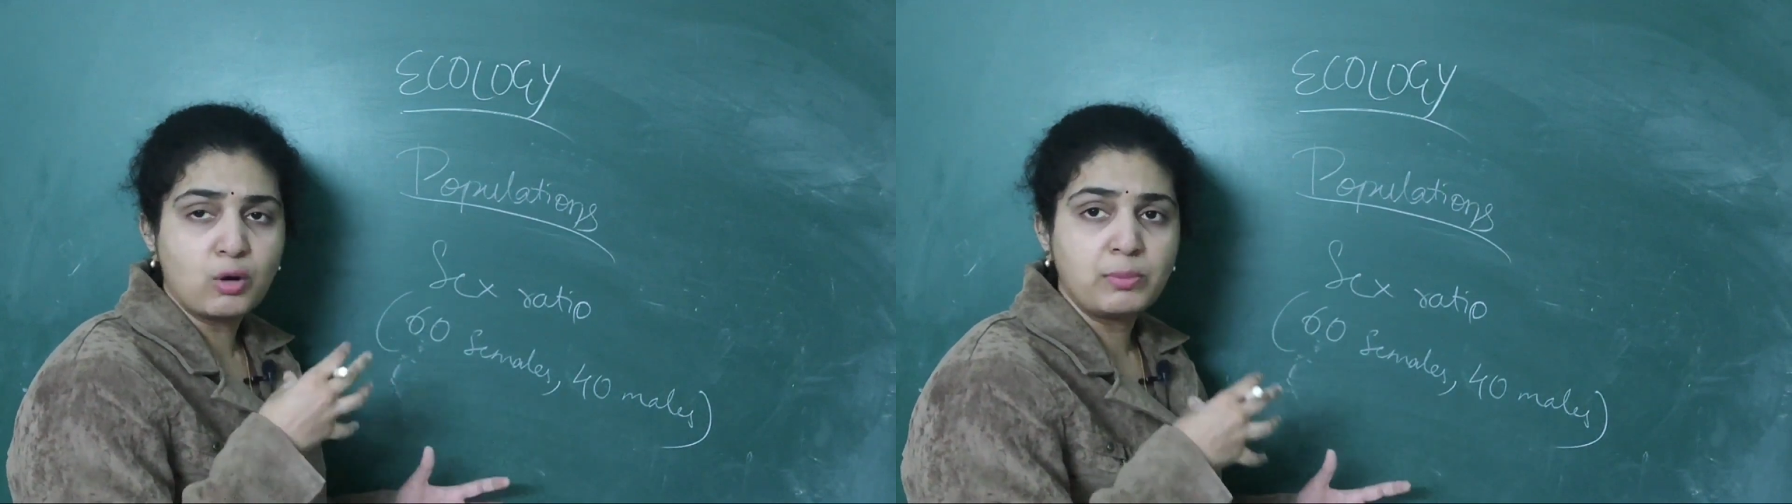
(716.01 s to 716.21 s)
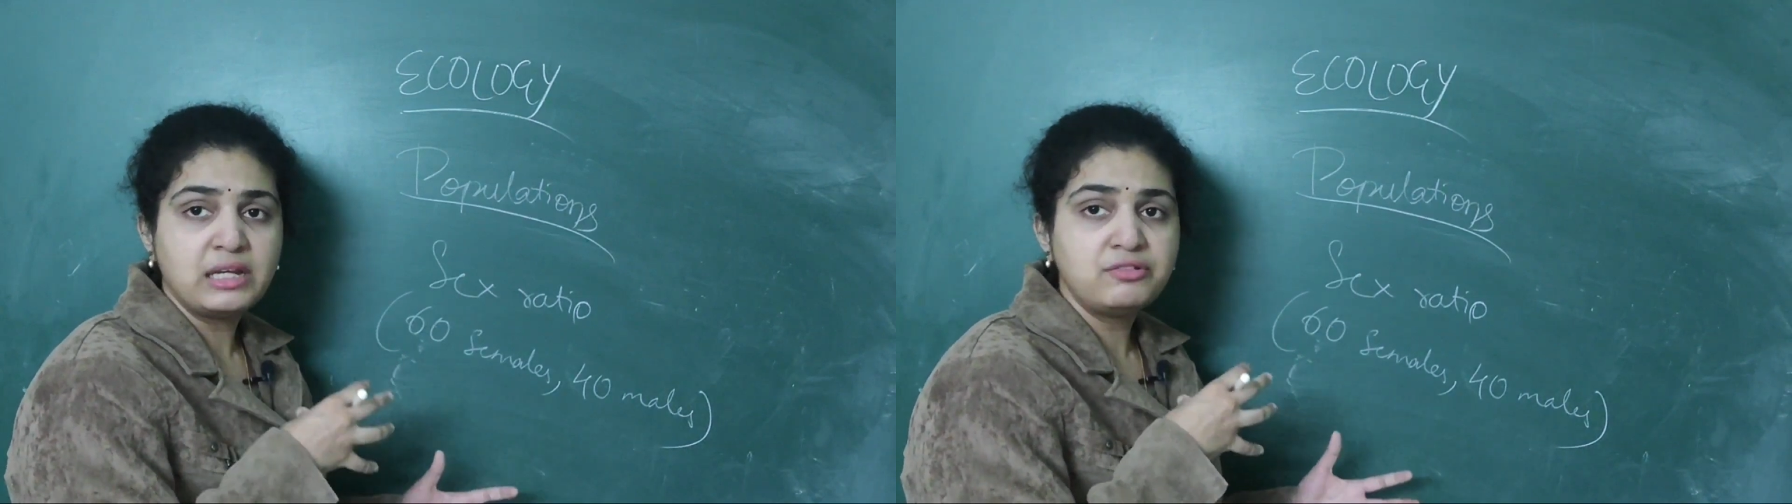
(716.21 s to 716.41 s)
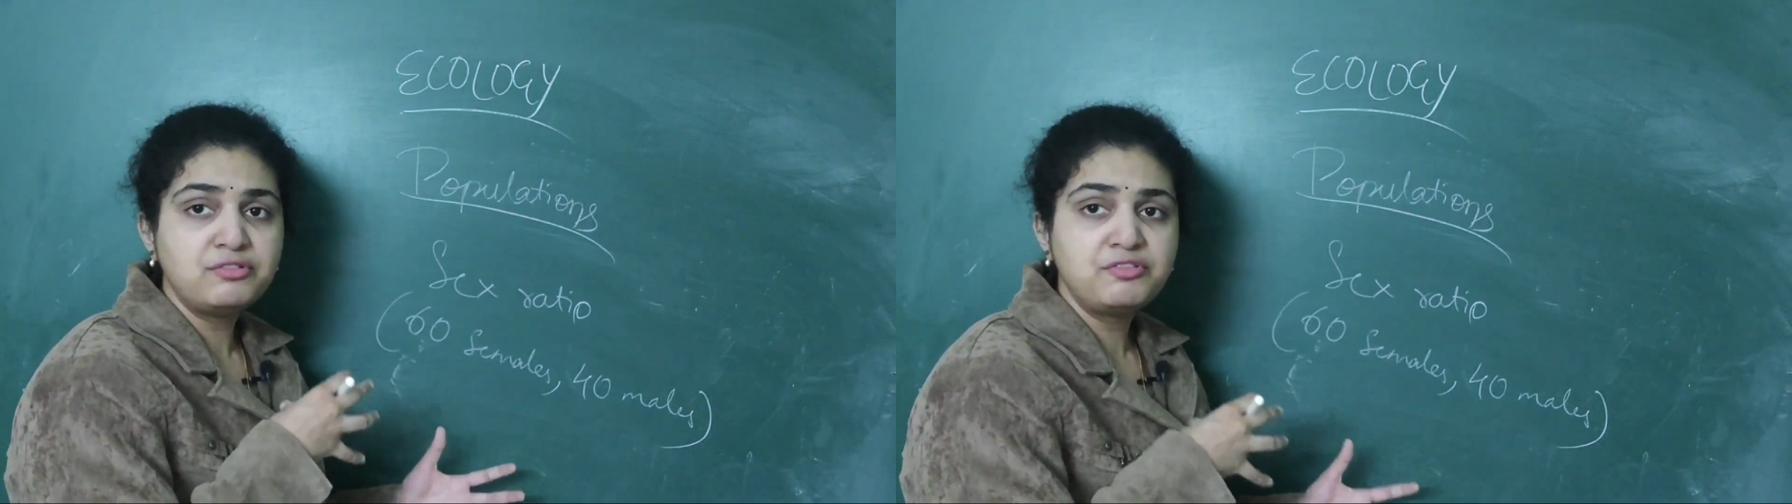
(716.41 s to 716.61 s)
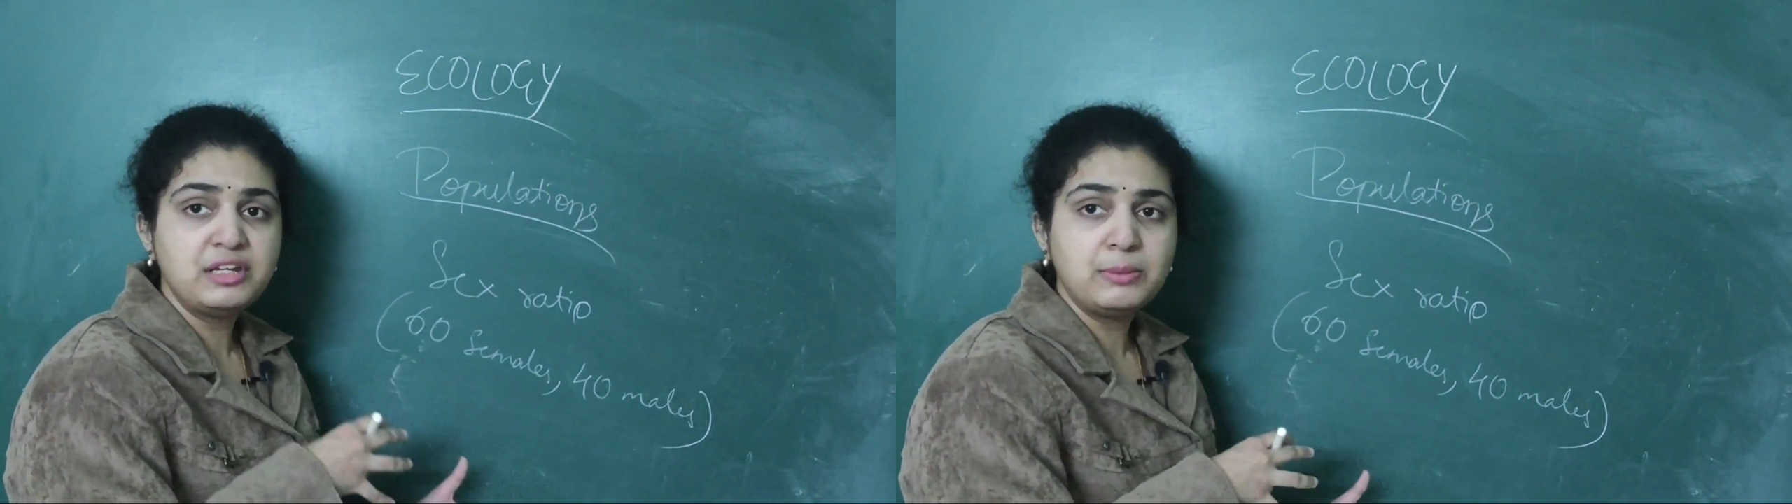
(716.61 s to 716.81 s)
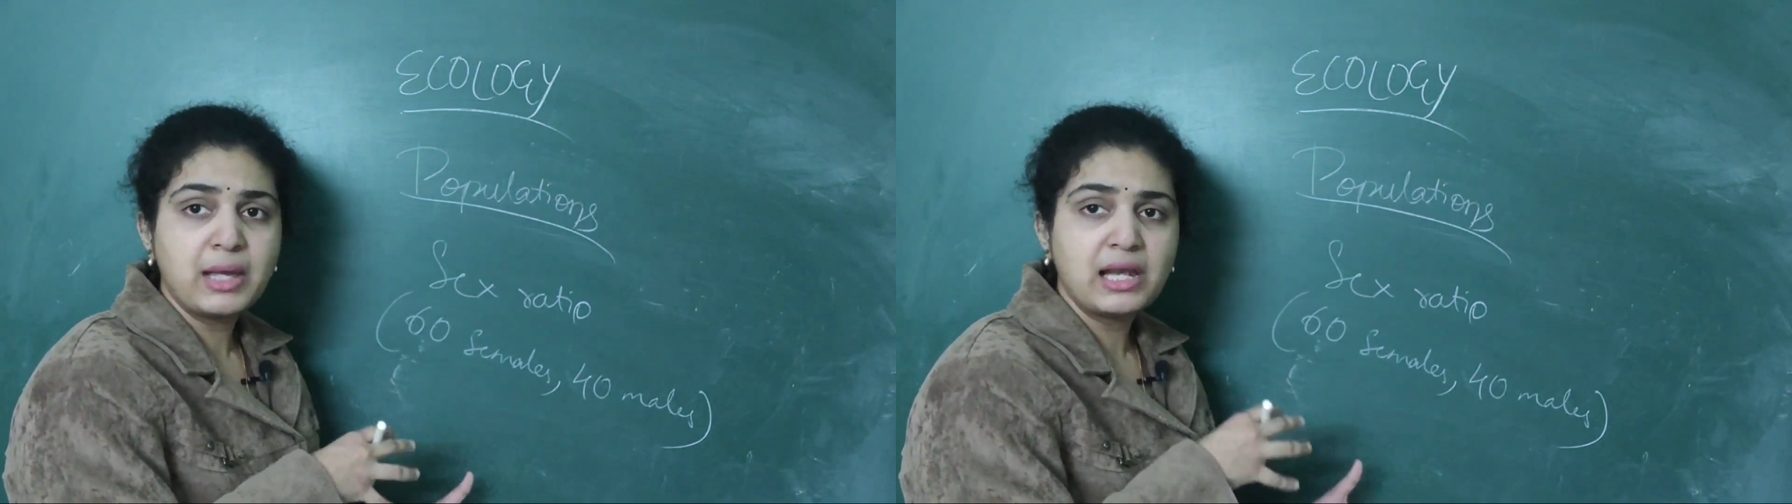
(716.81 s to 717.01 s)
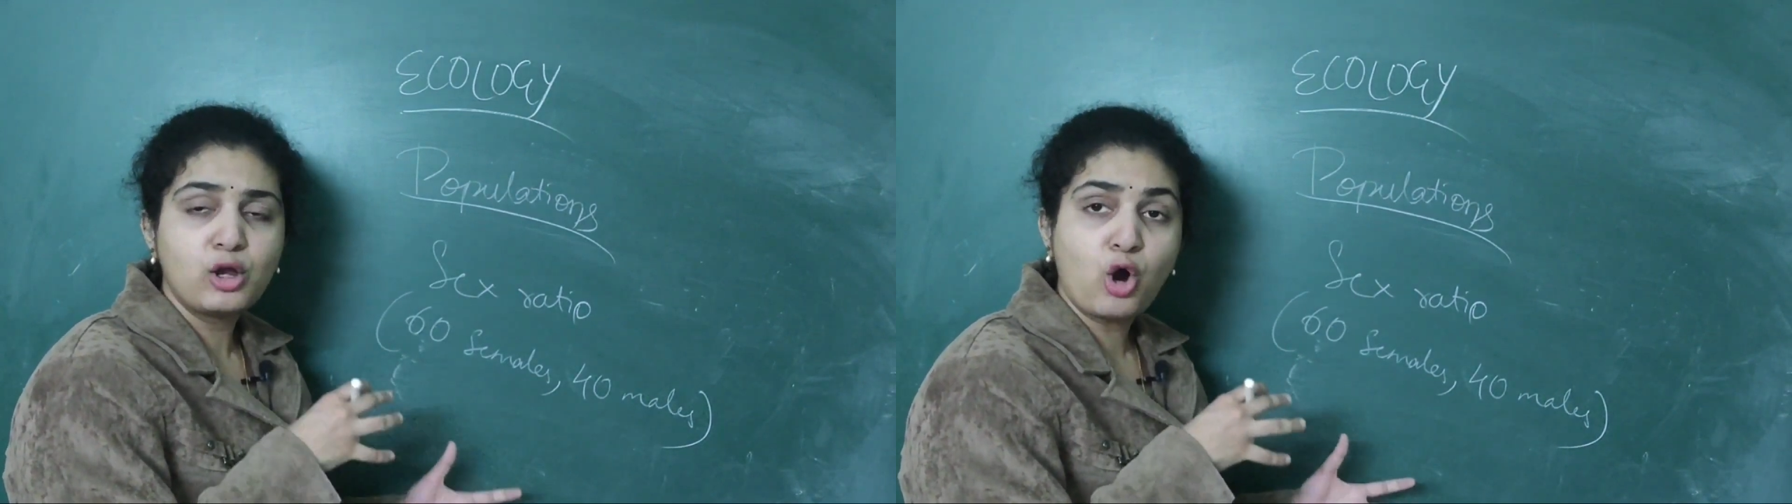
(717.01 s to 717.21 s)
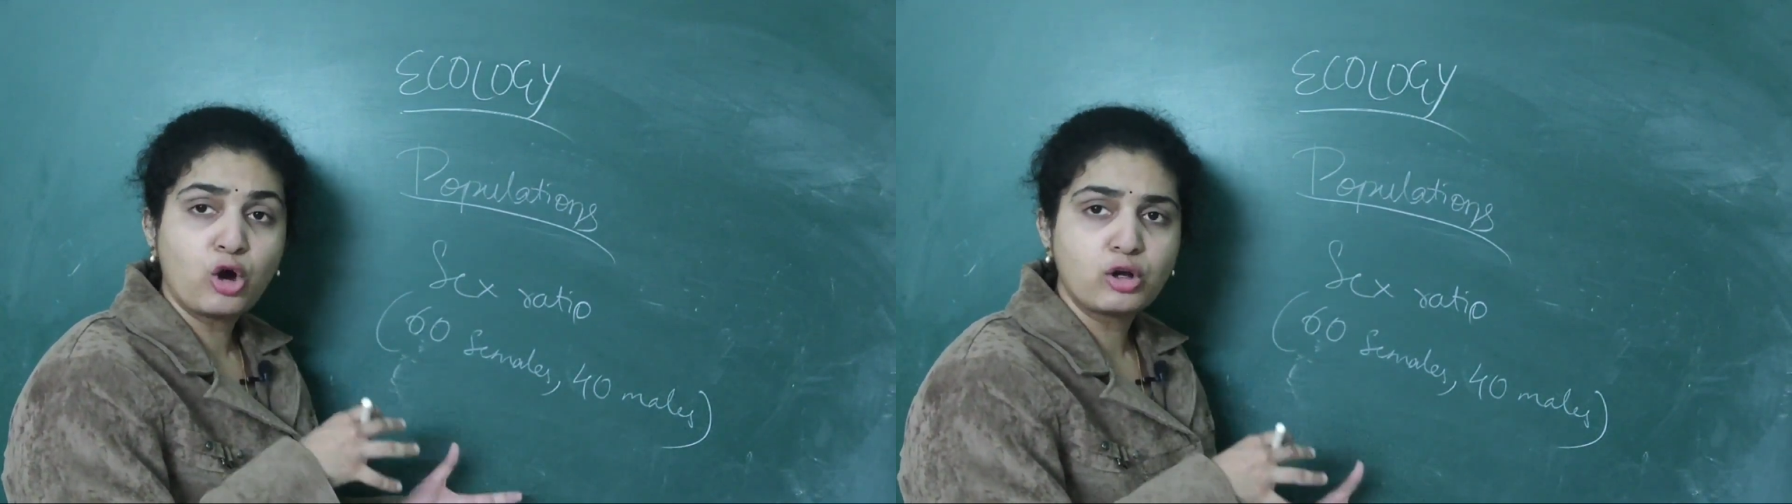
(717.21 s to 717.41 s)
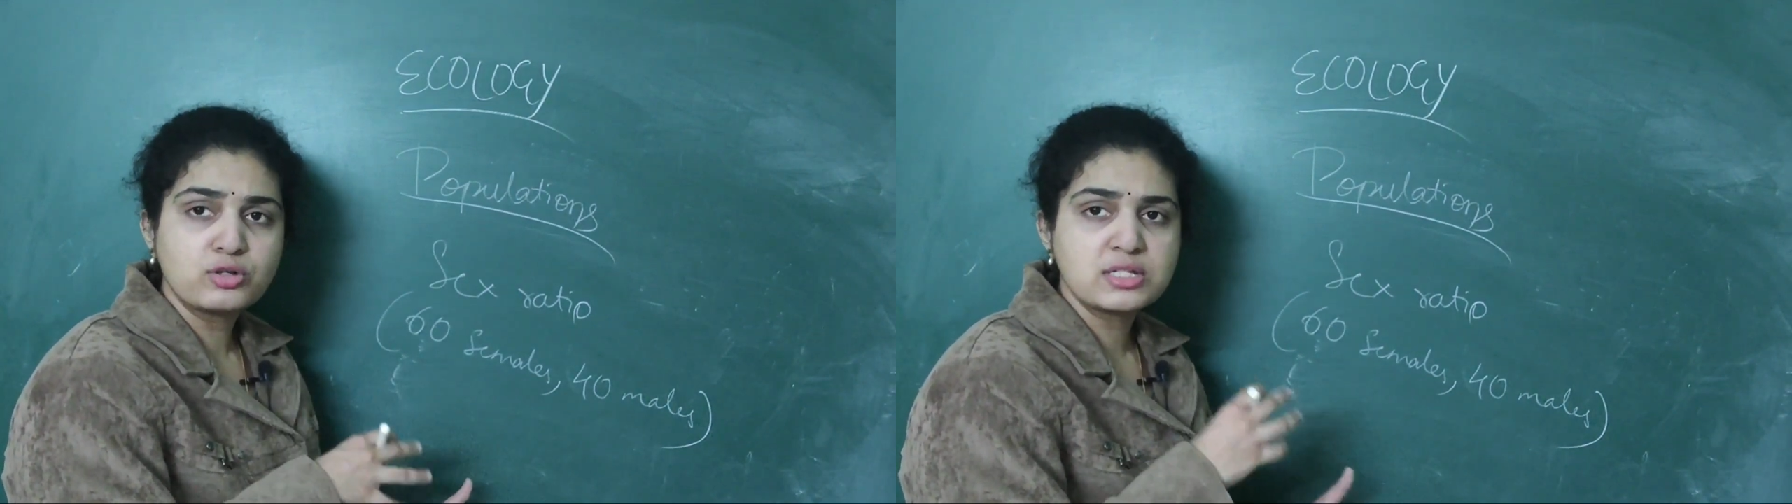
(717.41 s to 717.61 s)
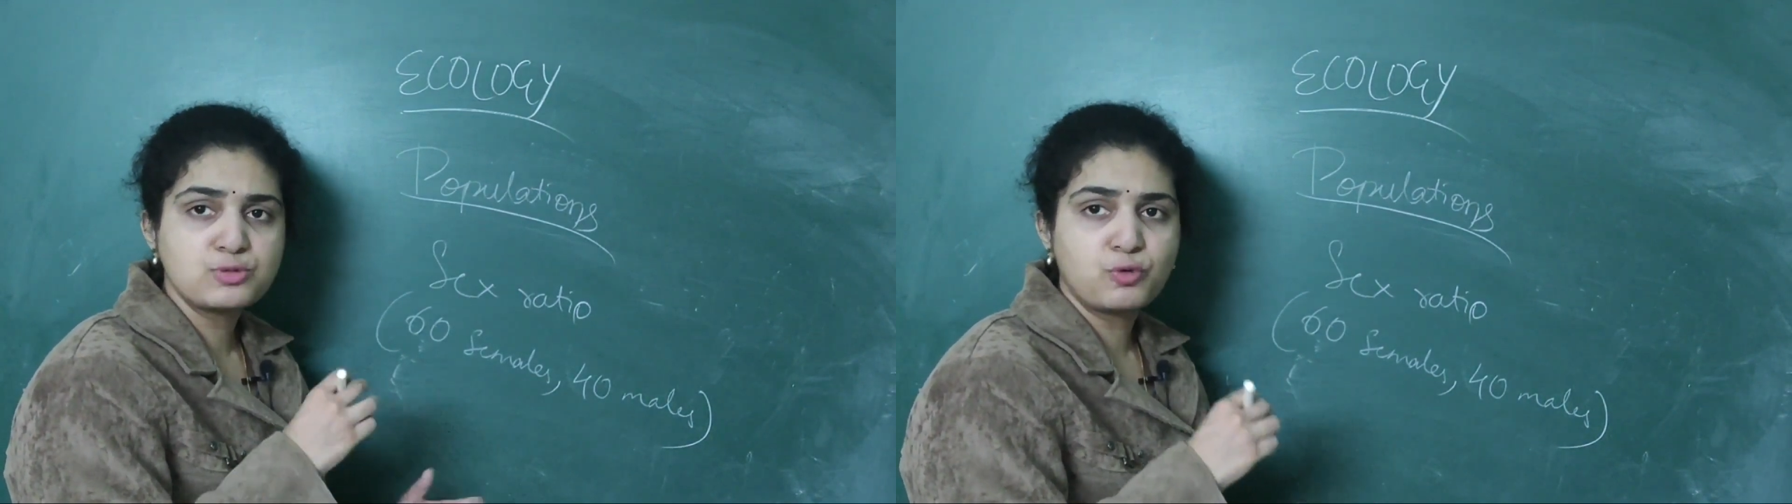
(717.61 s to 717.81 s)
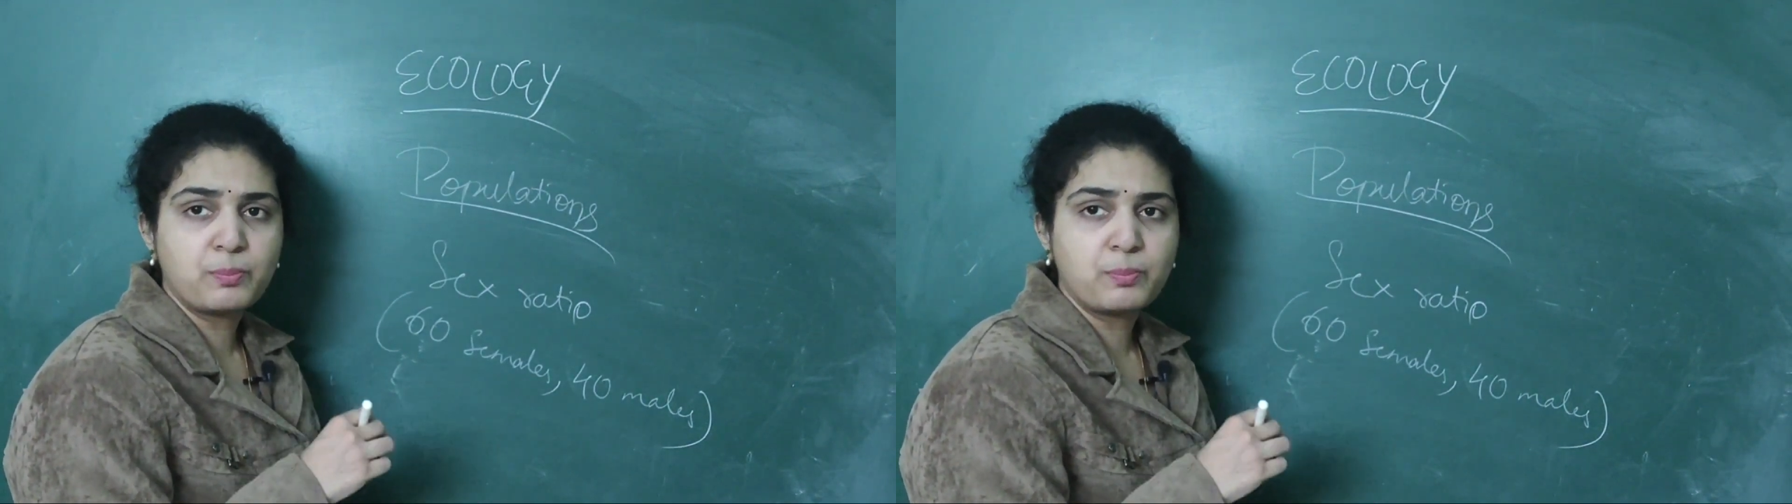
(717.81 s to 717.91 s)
how many female cockroaches